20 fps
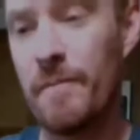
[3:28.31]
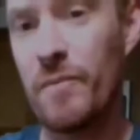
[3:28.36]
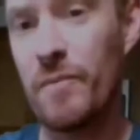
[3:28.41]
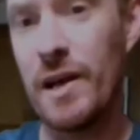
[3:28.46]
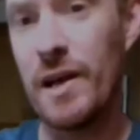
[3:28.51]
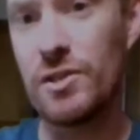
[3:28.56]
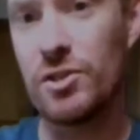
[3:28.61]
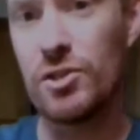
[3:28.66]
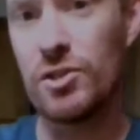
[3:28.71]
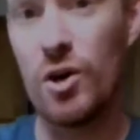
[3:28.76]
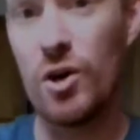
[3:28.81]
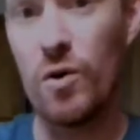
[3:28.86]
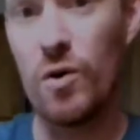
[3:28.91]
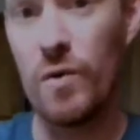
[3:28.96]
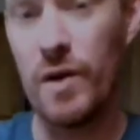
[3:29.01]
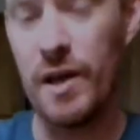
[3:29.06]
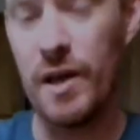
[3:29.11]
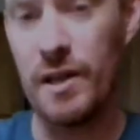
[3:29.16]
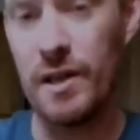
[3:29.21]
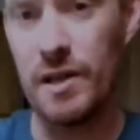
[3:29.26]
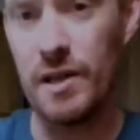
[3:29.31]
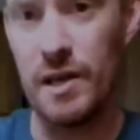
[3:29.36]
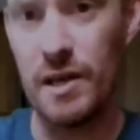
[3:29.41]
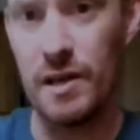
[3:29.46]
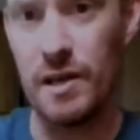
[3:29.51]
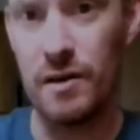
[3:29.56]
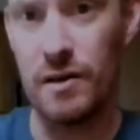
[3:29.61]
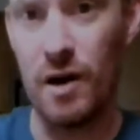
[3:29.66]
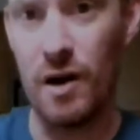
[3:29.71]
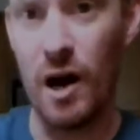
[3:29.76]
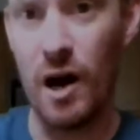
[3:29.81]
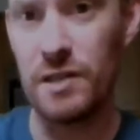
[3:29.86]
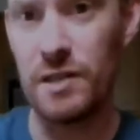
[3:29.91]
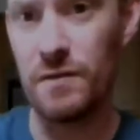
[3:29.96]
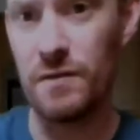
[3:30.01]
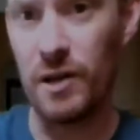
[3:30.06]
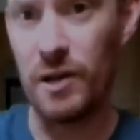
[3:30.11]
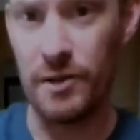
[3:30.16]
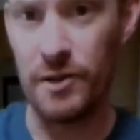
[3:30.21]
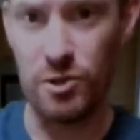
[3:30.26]
And so in the
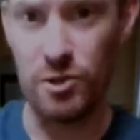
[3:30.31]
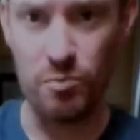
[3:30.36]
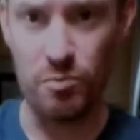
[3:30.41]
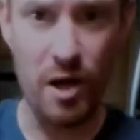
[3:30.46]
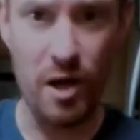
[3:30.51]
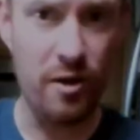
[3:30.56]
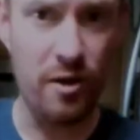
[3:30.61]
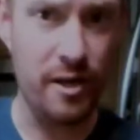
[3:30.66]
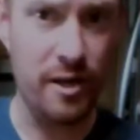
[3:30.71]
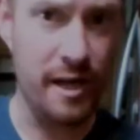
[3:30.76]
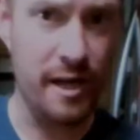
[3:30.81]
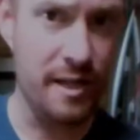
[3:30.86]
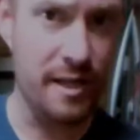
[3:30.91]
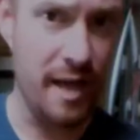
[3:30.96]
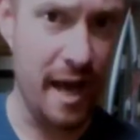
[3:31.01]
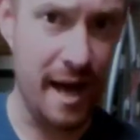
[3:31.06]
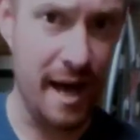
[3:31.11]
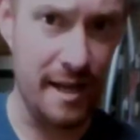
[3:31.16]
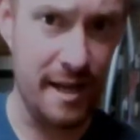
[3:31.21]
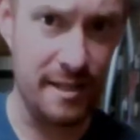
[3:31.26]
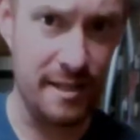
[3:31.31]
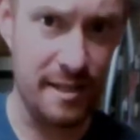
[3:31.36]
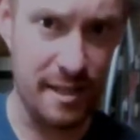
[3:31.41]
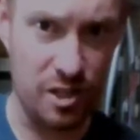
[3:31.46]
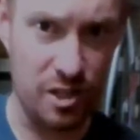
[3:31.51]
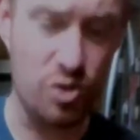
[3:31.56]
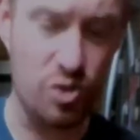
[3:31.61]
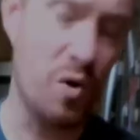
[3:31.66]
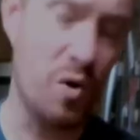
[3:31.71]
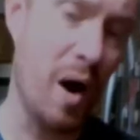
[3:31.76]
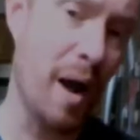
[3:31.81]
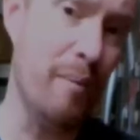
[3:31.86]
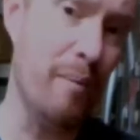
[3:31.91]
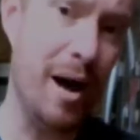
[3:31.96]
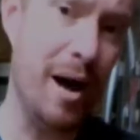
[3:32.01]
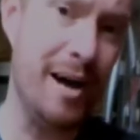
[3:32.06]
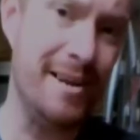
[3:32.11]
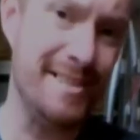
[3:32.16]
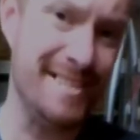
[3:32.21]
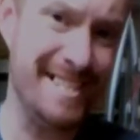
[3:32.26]
Oxford Electric Bell, it has its dry
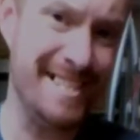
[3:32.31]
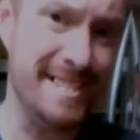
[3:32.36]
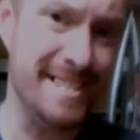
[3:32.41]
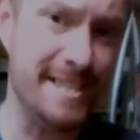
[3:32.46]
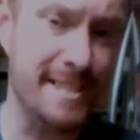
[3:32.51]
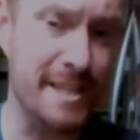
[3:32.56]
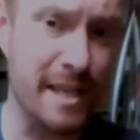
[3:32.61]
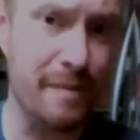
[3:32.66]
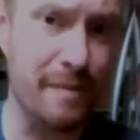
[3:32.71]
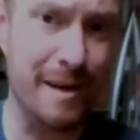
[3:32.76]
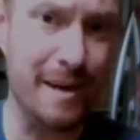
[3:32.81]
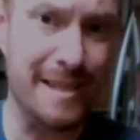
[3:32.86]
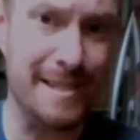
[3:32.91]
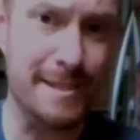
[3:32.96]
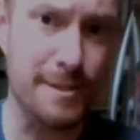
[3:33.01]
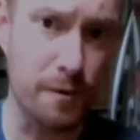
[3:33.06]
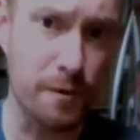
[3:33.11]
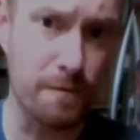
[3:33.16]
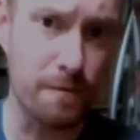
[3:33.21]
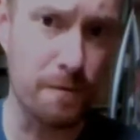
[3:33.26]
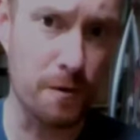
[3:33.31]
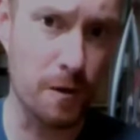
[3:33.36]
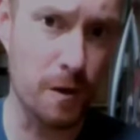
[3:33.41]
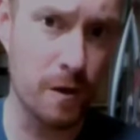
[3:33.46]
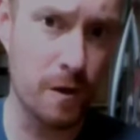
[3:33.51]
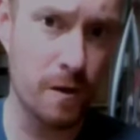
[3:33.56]
piles insulated by sulfur,